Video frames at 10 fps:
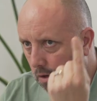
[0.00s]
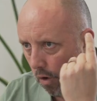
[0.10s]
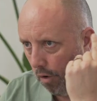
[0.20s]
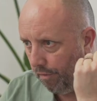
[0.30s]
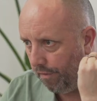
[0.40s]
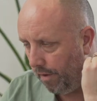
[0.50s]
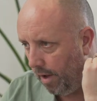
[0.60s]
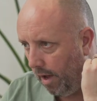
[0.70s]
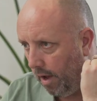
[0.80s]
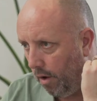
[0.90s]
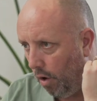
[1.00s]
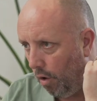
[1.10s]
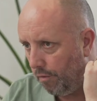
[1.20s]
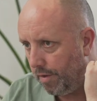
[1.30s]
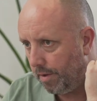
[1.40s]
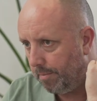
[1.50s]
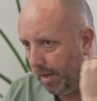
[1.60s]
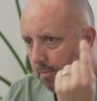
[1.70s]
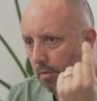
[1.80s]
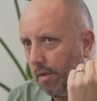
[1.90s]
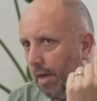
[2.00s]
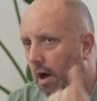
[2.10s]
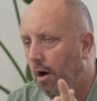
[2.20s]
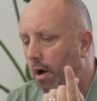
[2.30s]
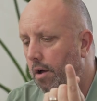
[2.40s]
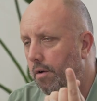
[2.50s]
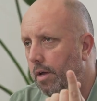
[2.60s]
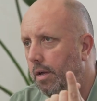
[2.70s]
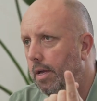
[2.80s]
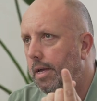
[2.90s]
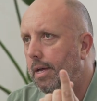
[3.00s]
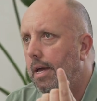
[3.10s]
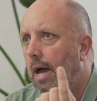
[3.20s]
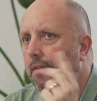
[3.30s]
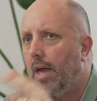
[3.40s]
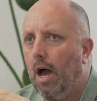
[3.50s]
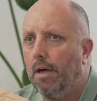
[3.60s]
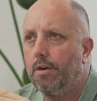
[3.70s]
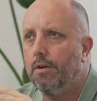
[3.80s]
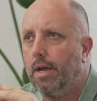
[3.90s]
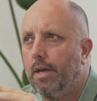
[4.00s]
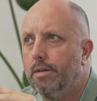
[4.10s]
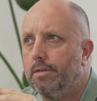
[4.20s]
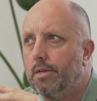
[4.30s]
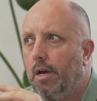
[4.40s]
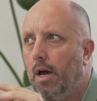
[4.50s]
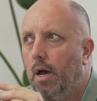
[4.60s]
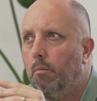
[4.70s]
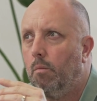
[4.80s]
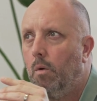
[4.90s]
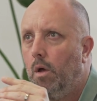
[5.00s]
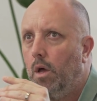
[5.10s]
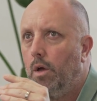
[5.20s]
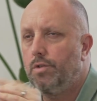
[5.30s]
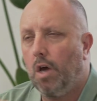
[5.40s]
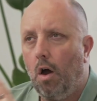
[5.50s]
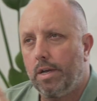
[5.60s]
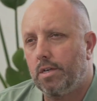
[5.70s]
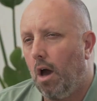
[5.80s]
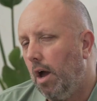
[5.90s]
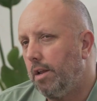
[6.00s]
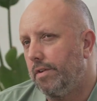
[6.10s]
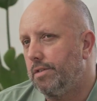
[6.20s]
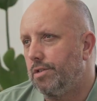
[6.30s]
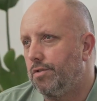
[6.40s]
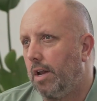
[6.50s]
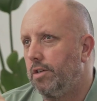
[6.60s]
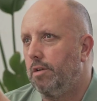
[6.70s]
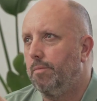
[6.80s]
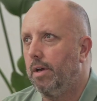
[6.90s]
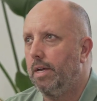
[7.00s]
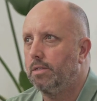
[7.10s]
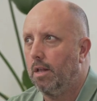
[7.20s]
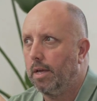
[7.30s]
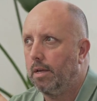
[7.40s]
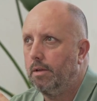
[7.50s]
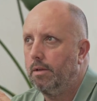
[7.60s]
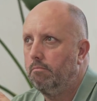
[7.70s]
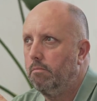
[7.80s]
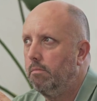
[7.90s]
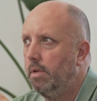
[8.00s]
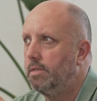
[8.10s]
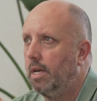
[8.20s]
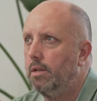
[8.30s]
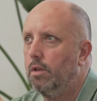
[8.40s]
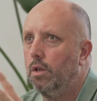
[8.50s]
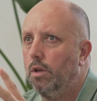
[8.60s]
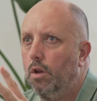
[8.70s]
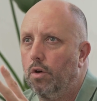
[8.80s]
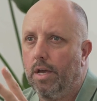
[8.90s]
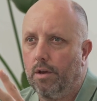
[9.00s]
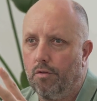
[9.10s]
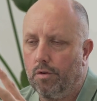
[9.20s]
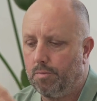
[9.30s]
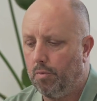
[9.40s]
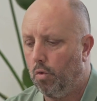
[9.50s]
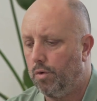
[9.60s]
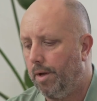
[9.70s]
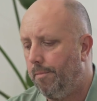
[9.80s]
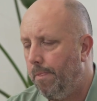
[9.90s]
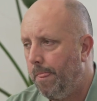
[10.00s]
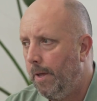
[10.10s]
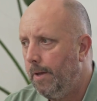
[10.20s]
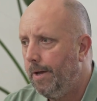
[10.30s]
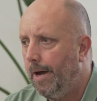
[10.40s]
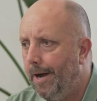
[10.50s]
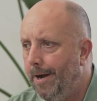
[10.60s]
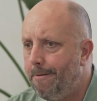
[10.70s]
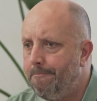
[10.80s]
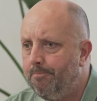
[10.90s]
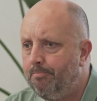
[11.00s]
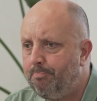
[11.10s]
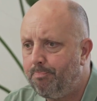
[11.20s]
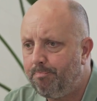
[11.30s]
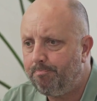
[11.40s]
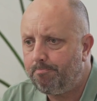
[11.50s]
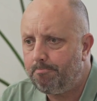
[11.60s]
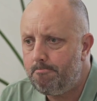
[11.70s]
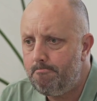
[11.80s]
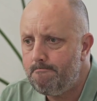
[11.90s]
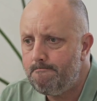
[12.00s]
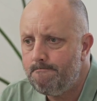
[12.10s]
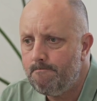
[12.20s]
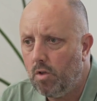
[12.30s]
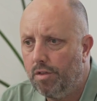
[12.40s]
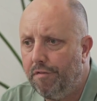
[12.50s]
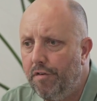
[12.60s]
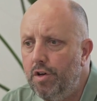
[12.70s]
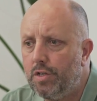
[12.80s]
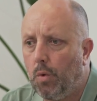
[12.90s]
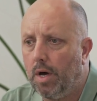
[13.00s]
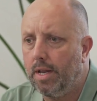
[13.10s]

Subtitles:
of the people that they're hiring, and the other is ties kind of into strategy, but is like, let's say, looking cross-border. The first one,